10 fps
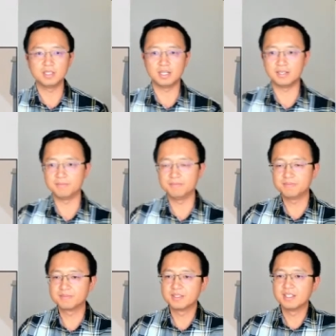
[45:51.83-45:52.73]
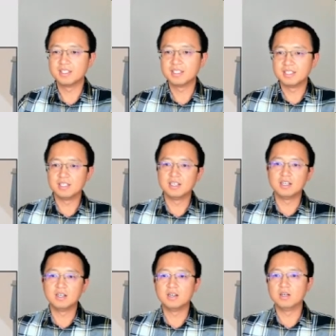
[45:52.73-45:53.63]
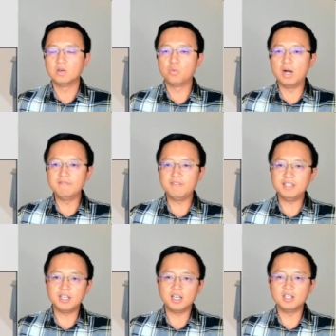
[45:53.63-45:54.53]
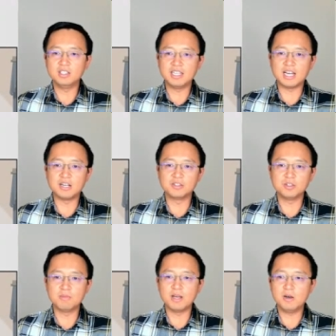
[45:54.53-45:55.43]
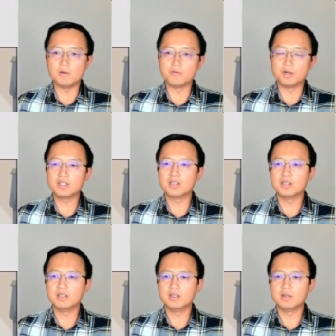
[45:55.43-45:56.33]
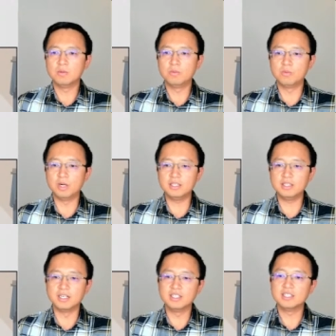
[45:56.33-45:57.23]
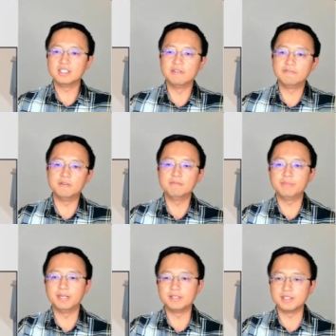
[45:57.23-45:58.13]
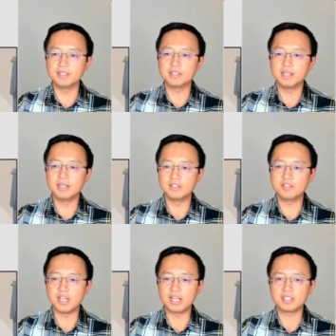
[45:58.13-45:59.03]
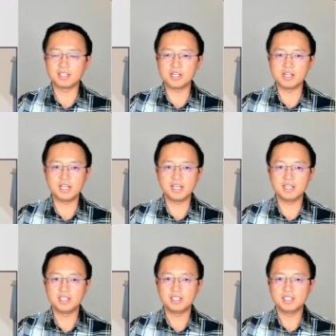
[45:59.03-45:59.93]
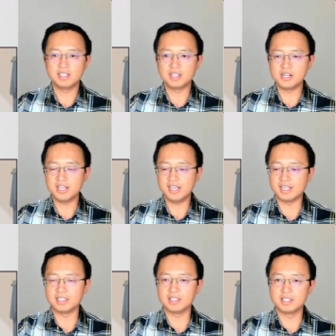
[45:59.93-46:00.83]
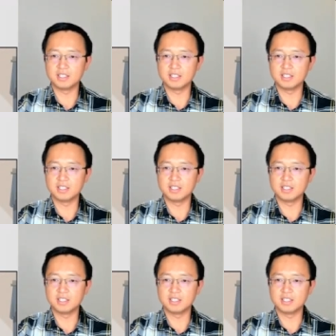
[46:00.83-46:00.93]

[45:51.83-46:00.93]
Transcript: um, one video, then I'll do my homework. What the, the phone buzzes and shakes in her, in her hand.